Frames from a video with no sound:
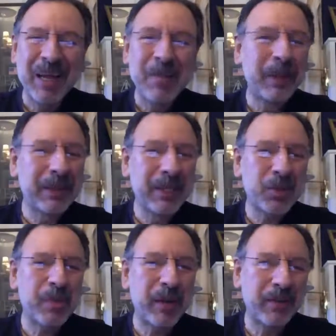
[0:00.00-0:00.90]
But this
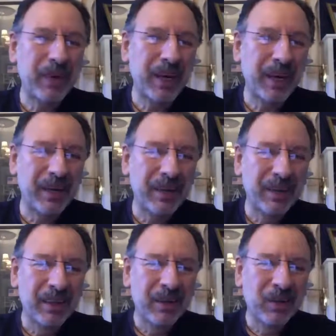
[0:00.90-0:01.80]
was by far
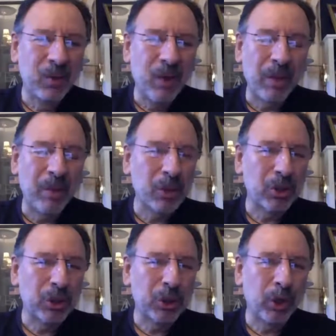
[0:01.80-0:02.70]
one of the most
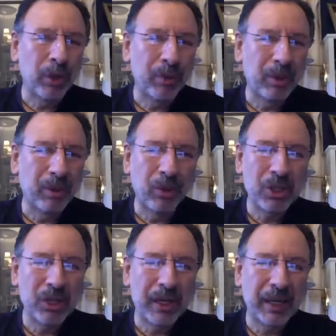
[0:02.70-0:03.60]
enjoyable
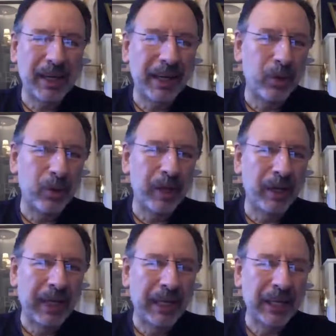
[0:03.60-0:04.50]
books that I had
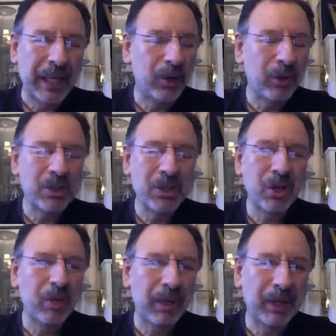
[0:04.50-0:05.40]
written. I learned
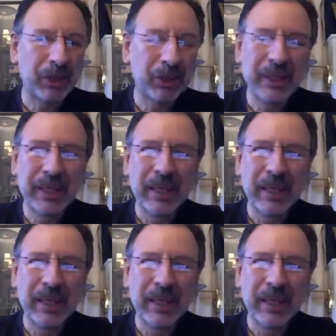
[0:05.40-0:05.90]
so much.